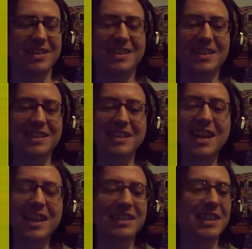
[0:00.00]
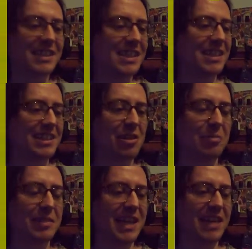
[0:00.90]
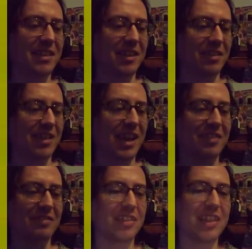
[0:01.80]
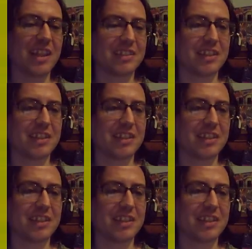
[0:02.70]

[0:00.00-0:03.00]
You literally didn't chop his head though. That literally